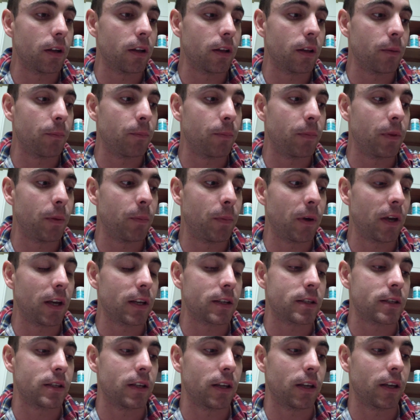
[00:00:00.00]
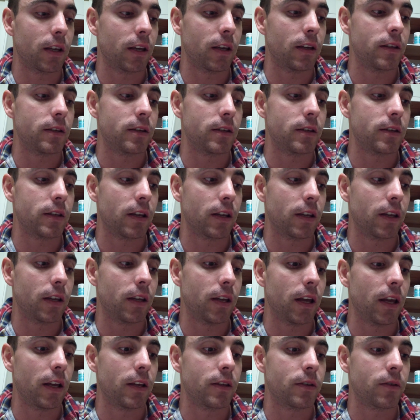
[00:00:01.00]
the biggest thing is that you
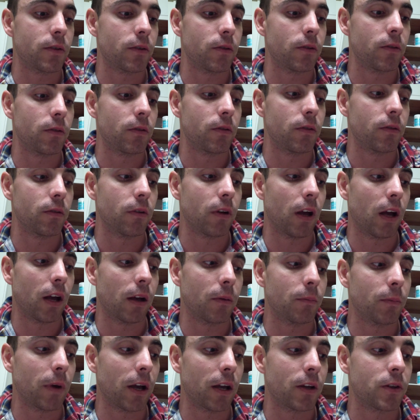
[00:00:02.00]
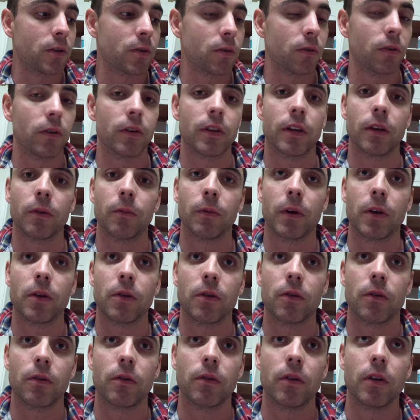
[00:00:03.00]
need to make sure that when
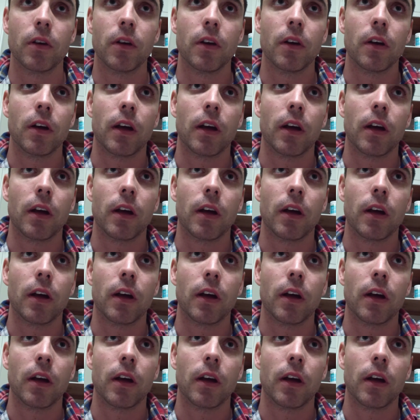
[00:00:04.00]
you